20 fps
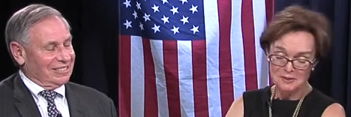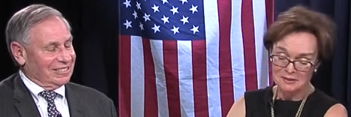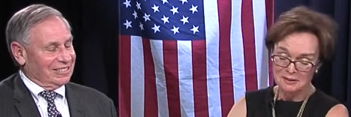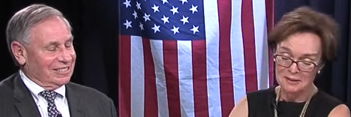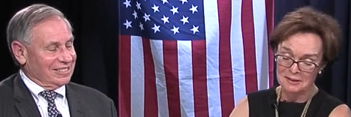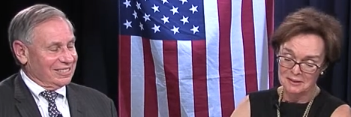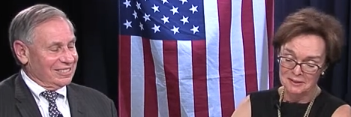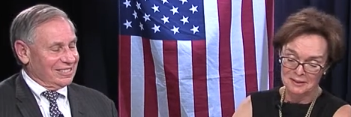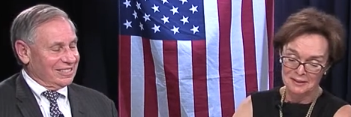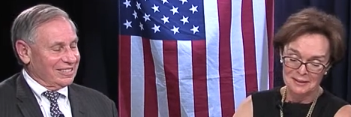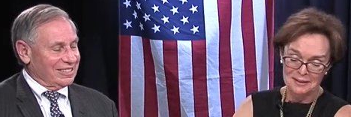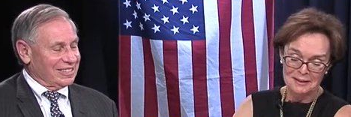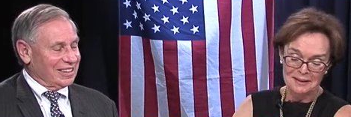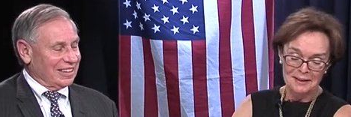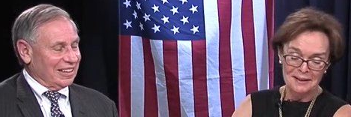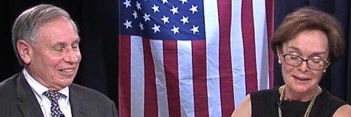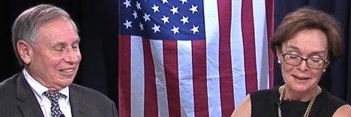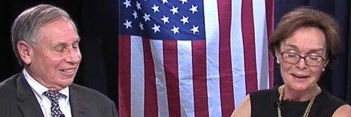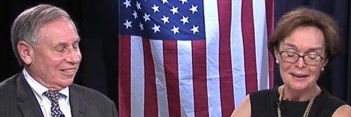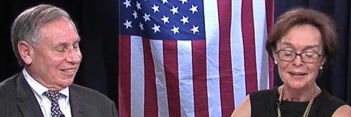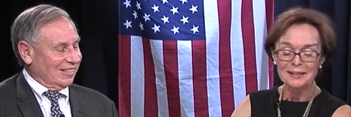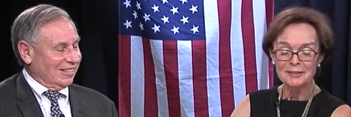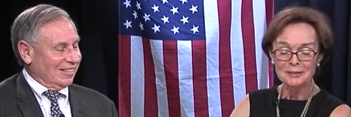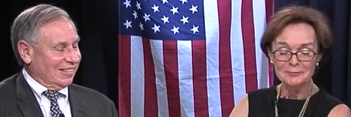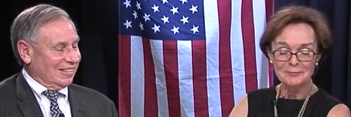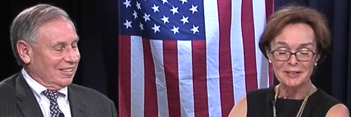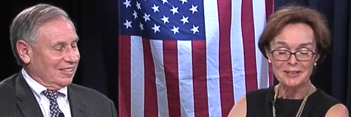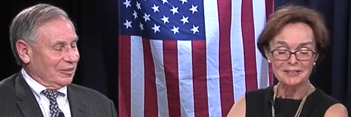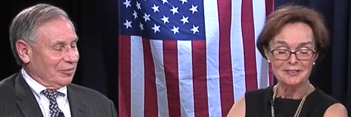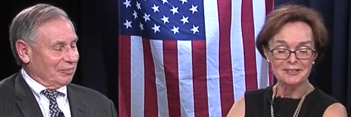Speaker 1: yeah.
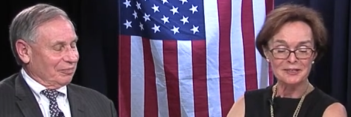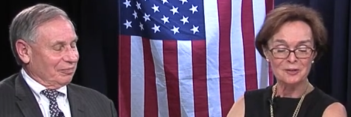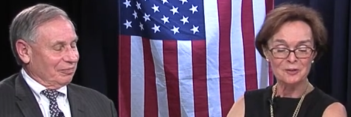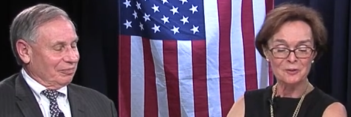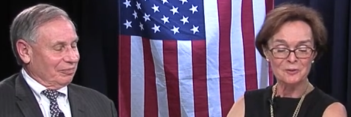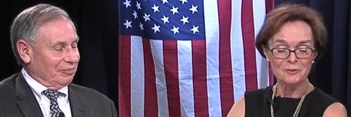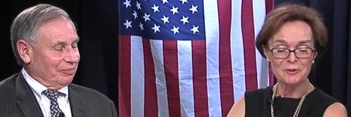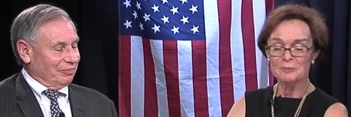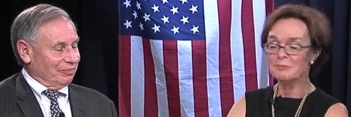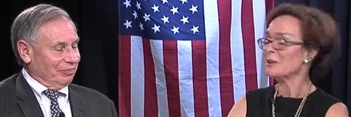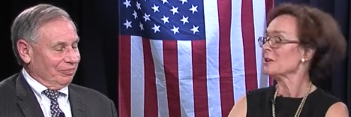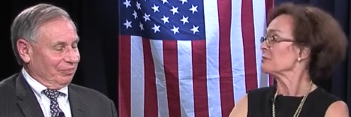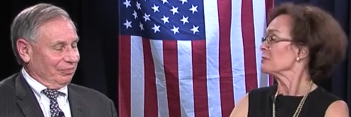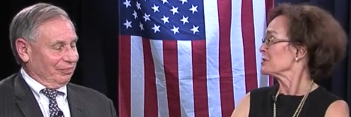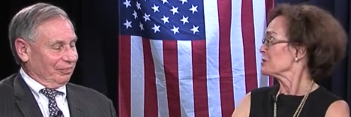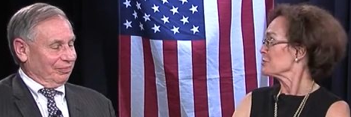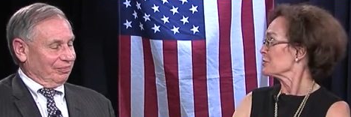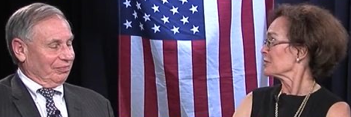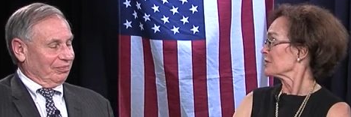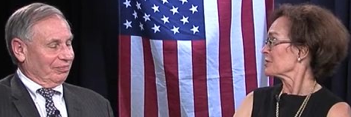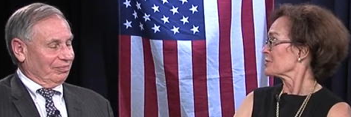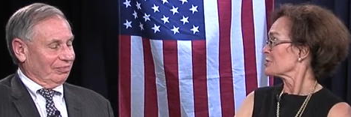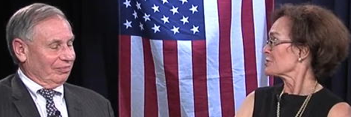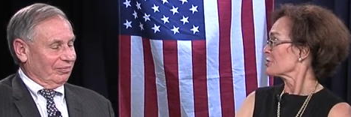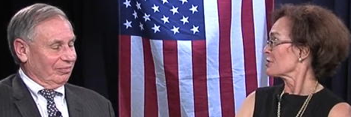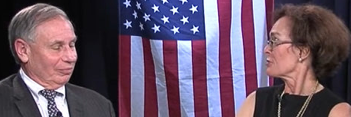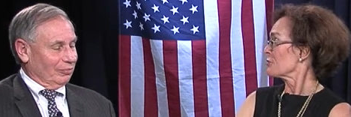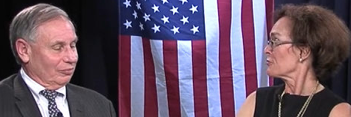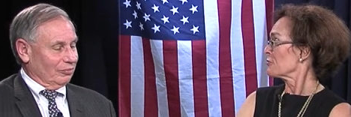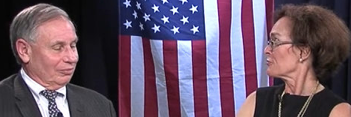Anyway, so we may be doing a
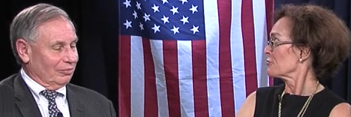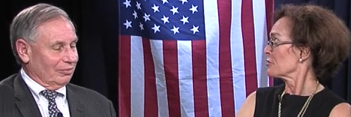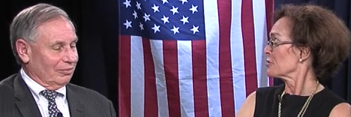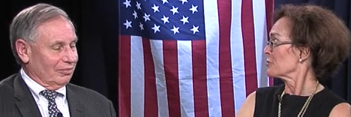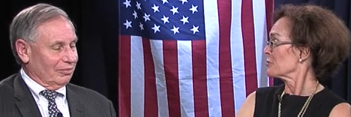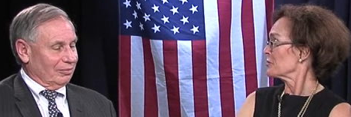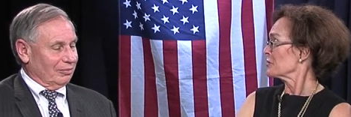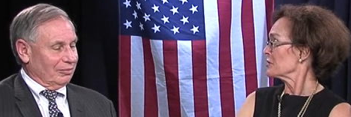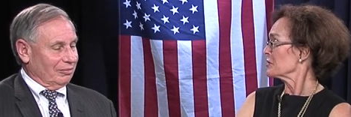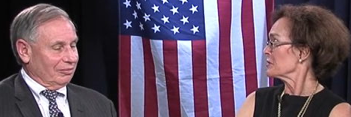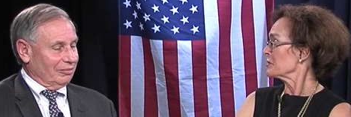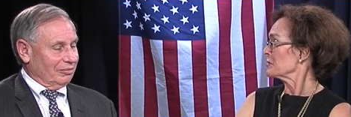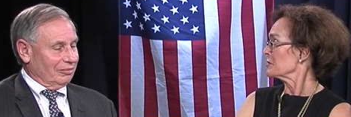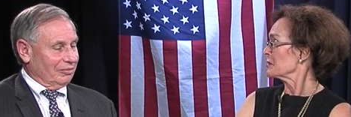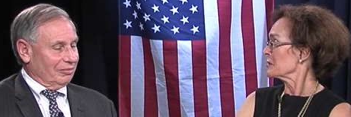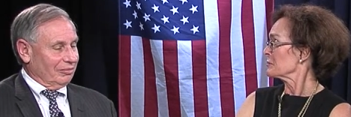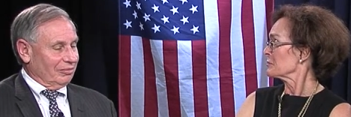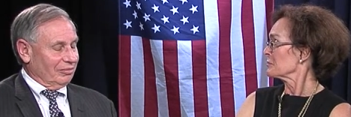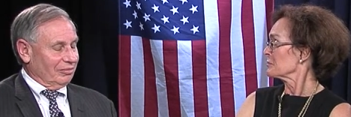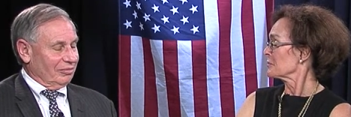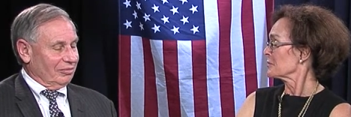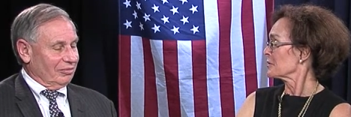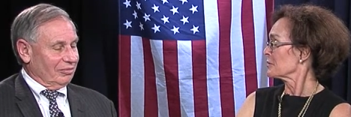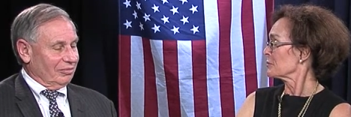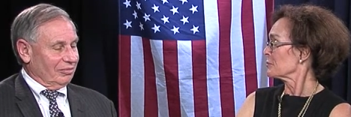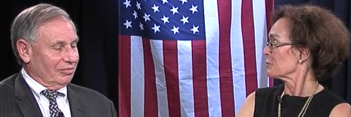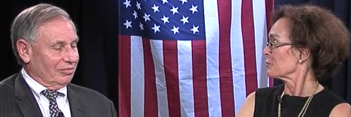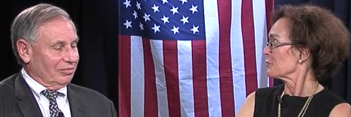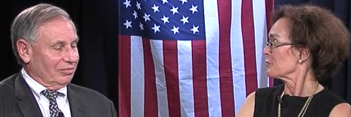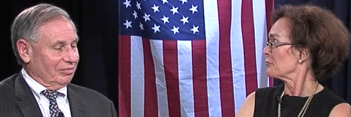show from the um,
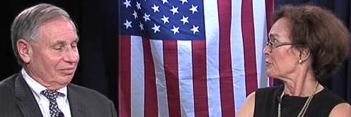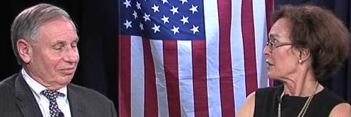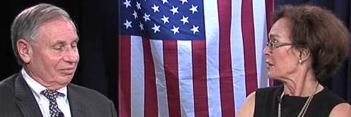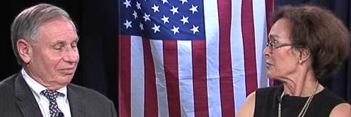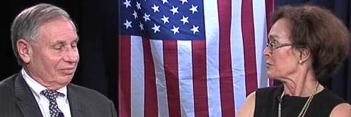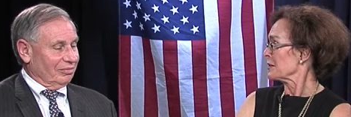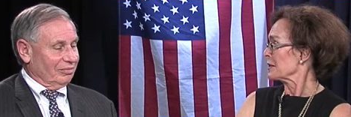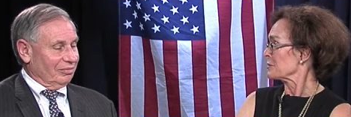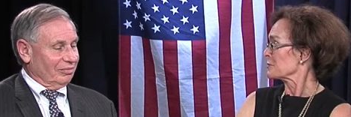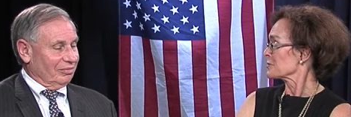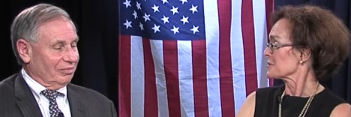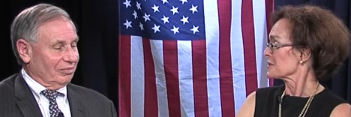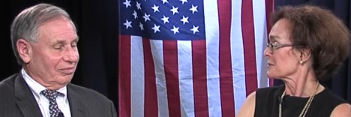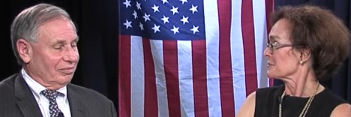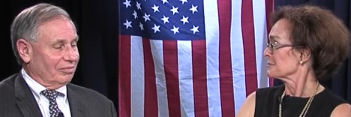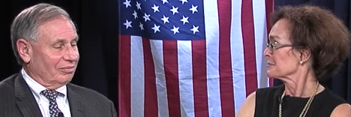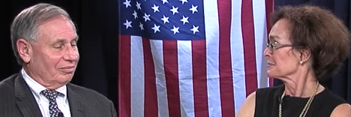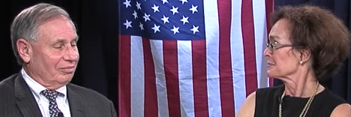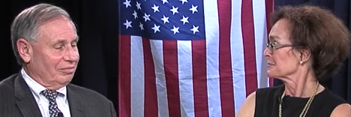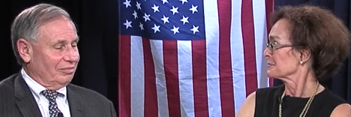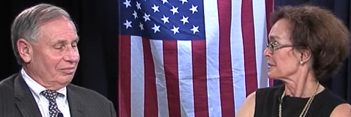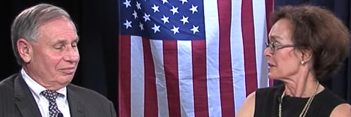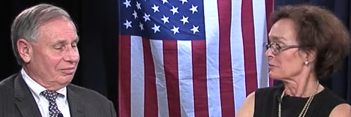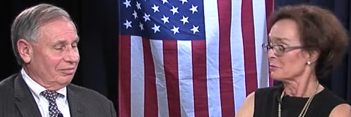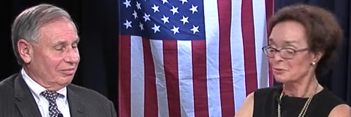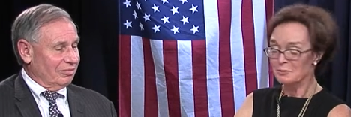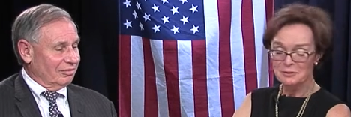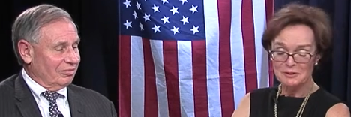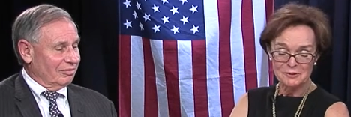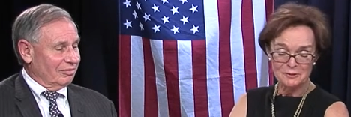the firehouse. Mm -hmm. That
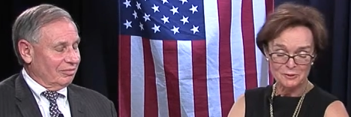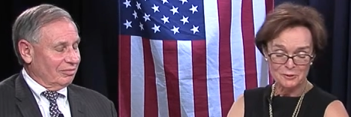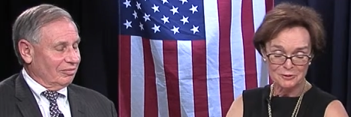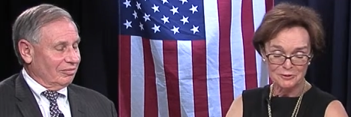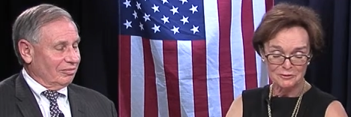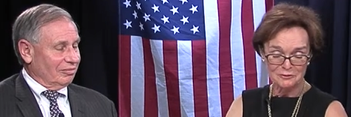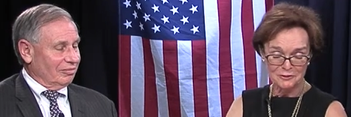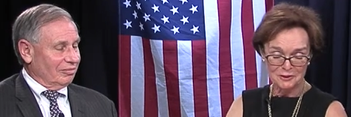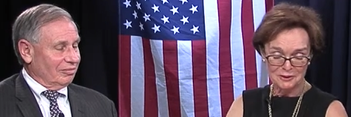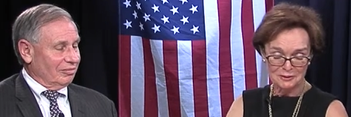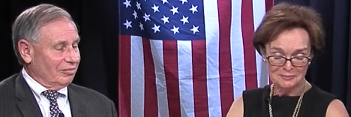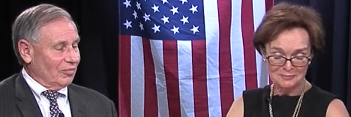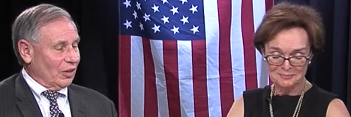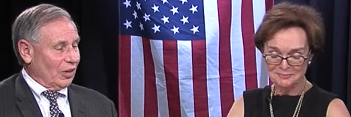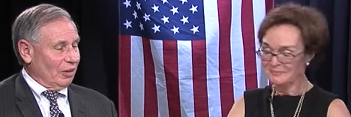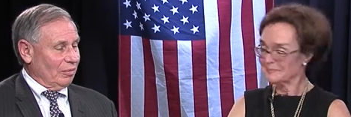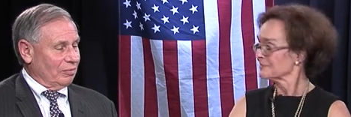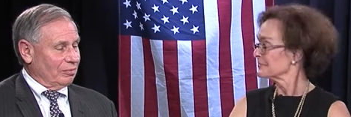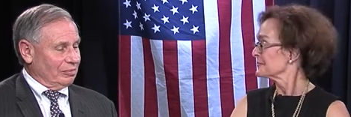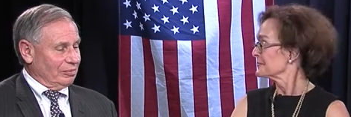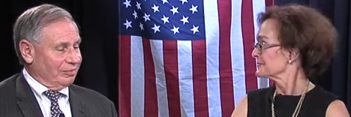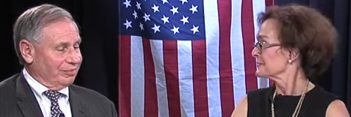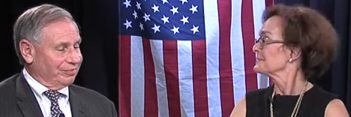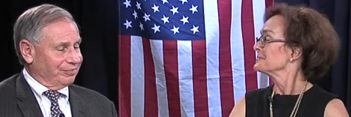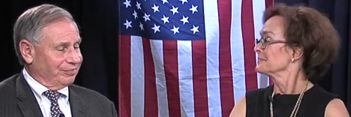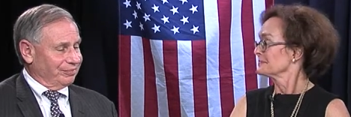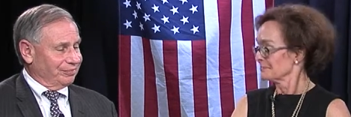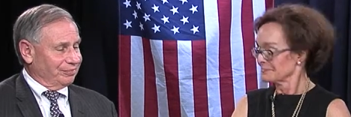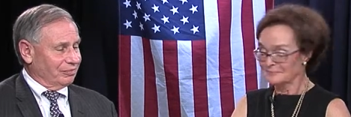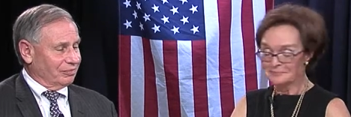would be sort of fun. Yeah.
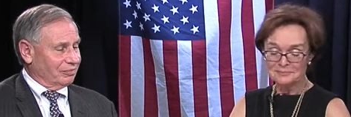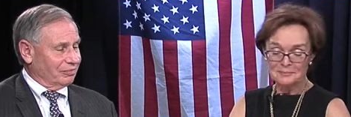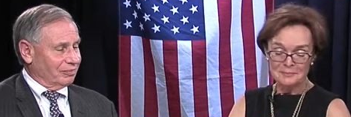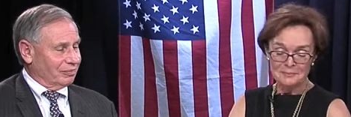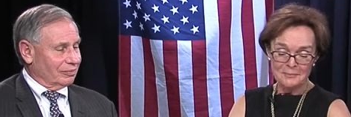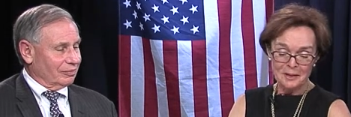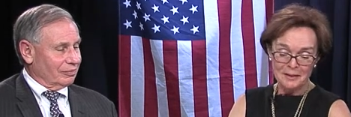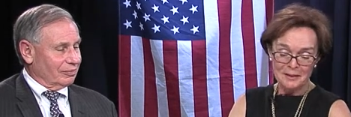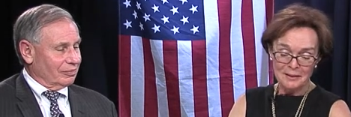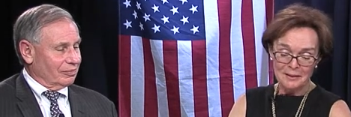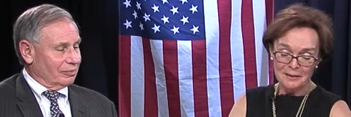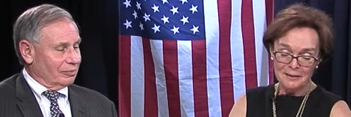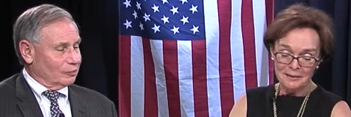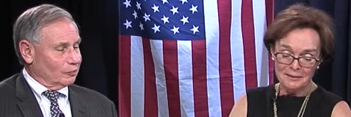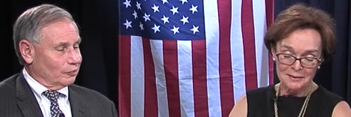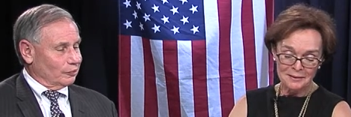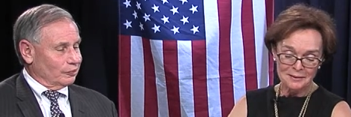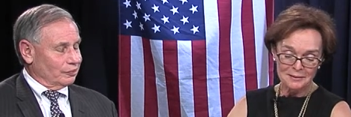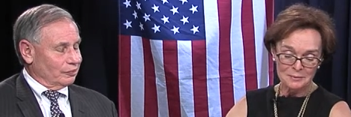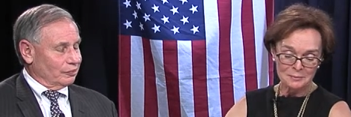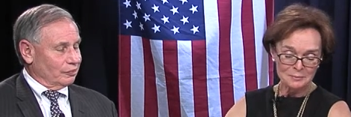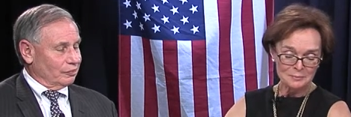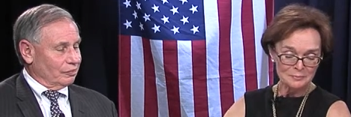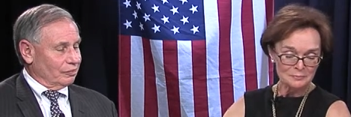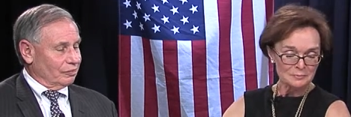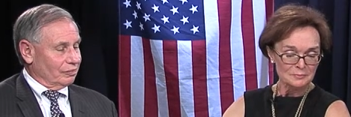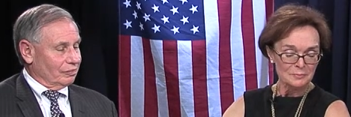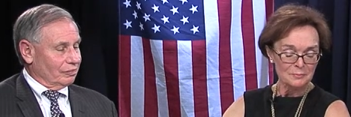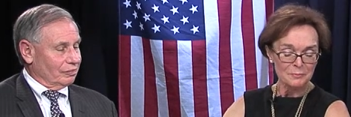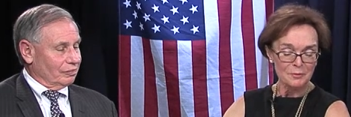Um,
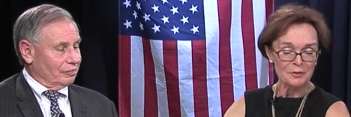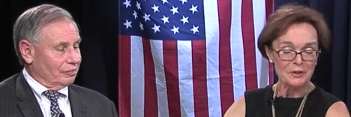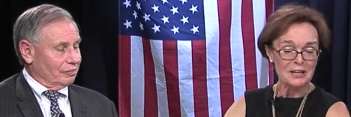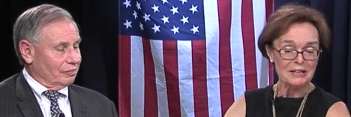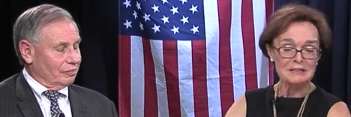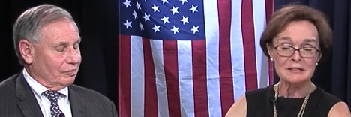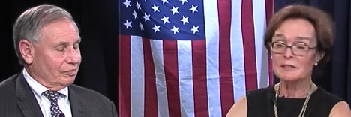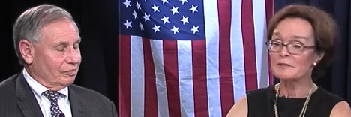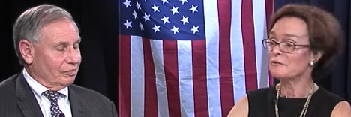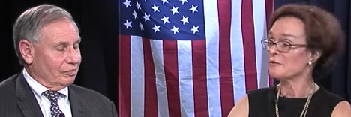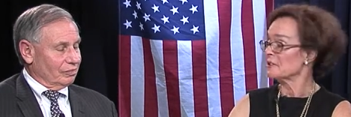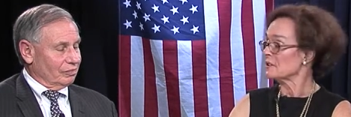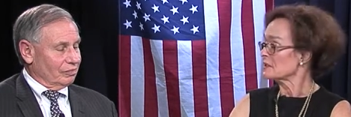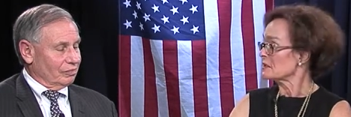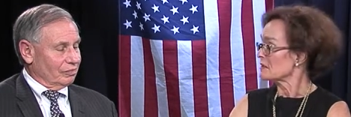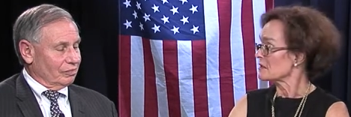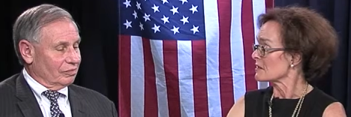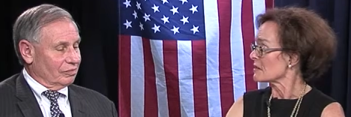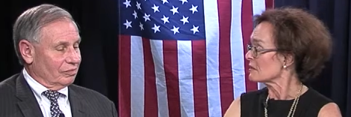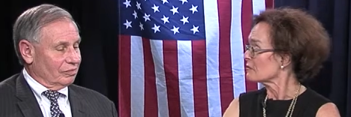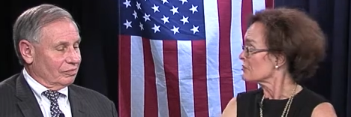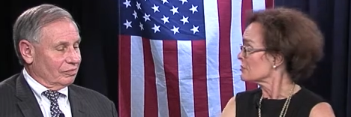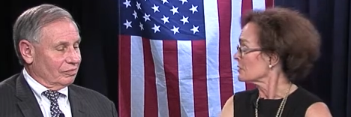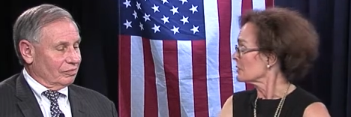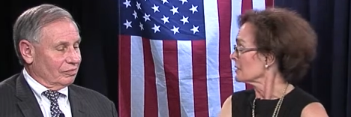well, that's the fun stuff.